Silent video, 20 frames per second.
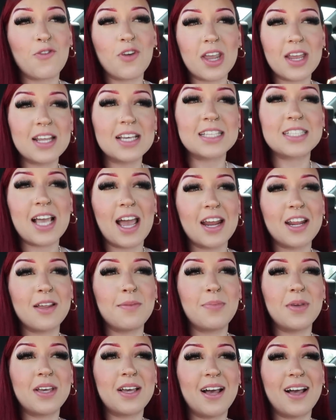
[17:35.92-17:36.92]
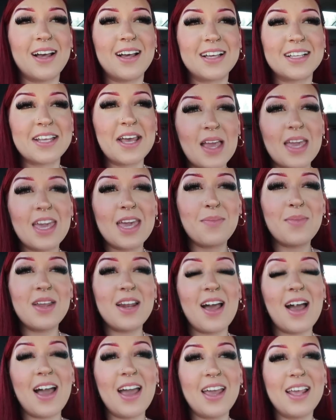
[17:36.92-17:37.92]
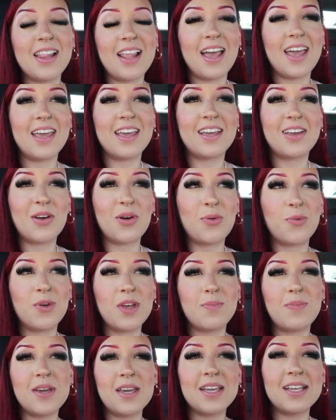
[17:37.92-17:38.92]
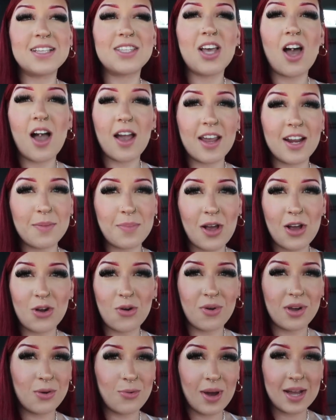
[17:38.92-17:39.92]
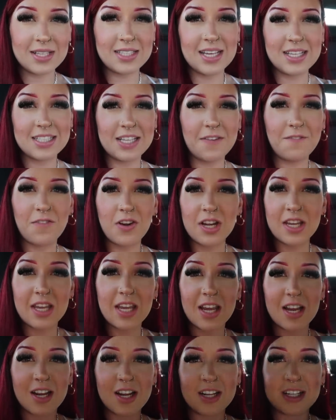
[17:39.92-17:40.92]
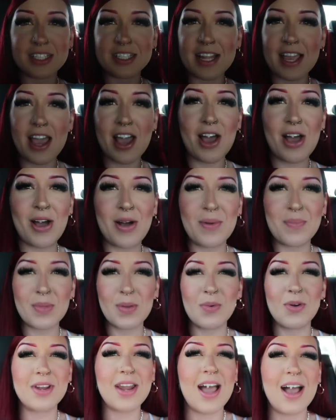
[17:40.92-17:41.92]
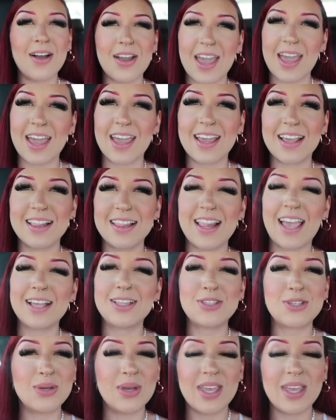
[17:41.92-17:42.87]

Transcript: freaking excited because him and I, like, we've been talking about going wine tasting for years now. Well, not okay, like two